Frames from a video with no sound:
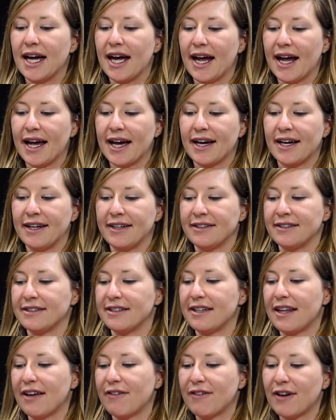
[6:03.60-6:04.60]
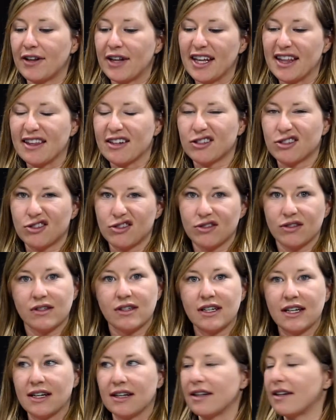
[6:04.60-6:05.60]
and they felt like their students
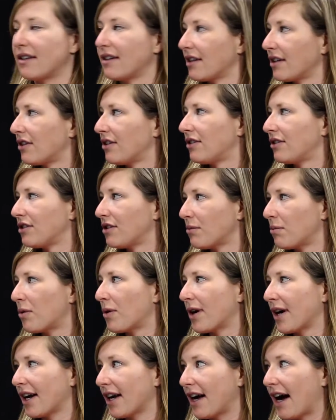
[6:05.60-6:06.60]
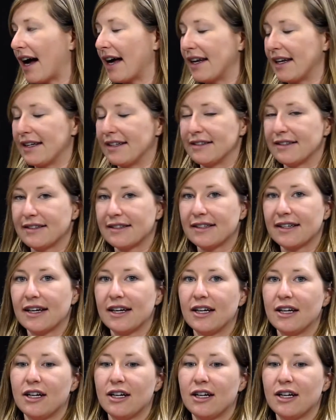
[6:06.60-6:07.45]
needed a little support and guidance.